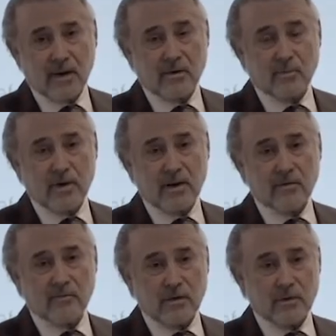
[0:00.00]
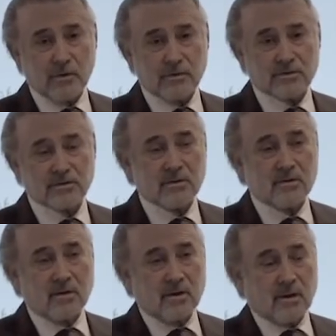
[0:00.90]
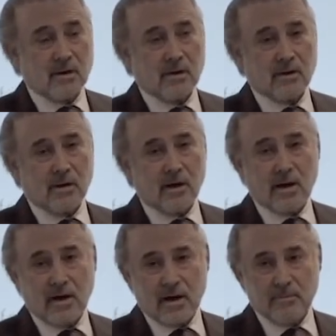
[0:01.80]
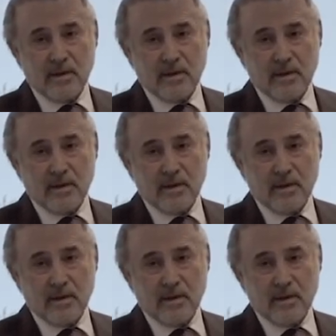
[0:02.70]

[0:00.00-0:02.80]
and we have used IR